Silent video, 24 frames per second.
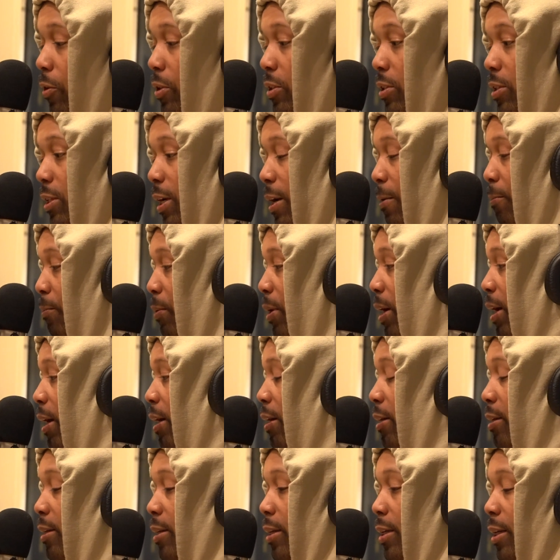to stop
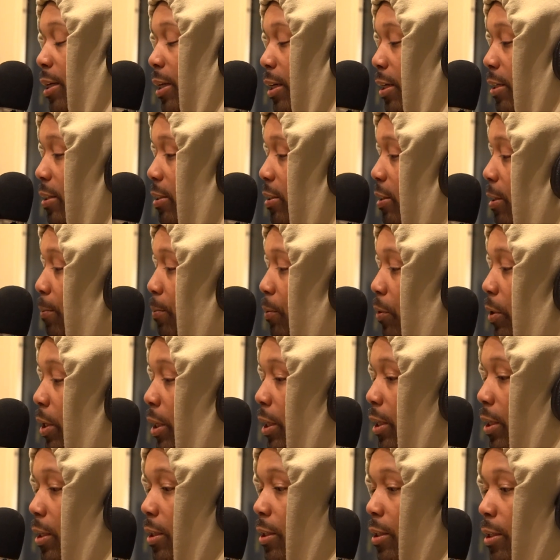by. Hit us up on
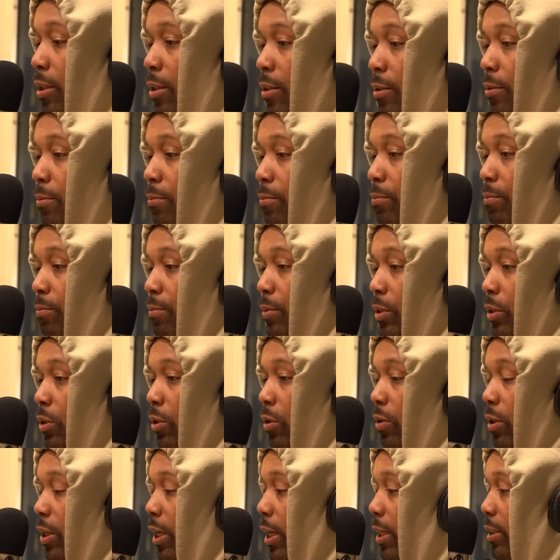any of the the
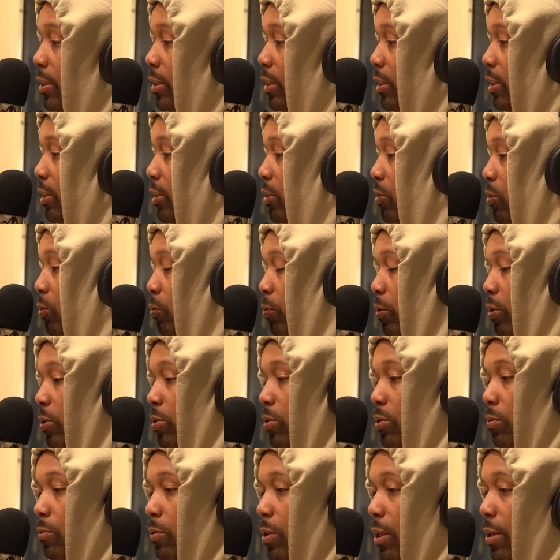IGs, the
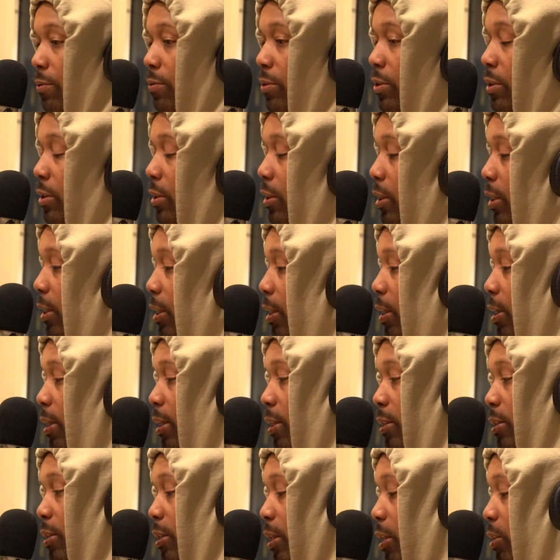Twitters, or whatever.
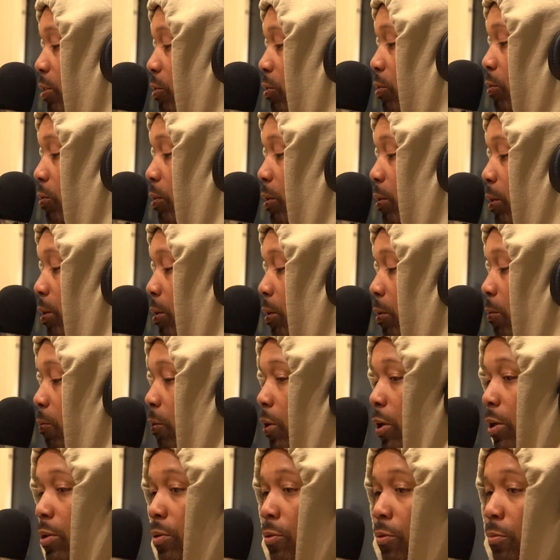Schedule you a
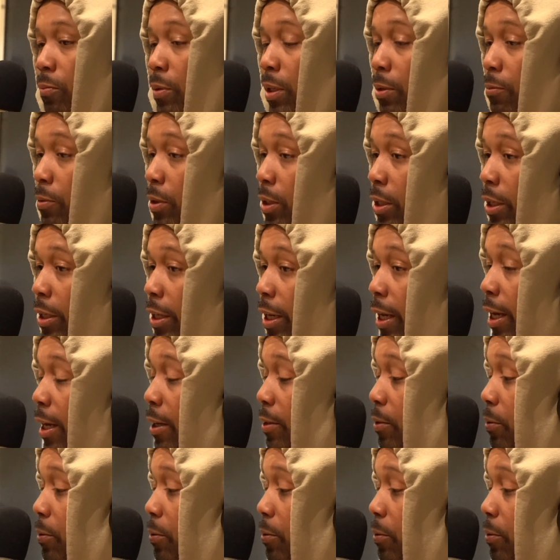walkthrough, man. We'd love to have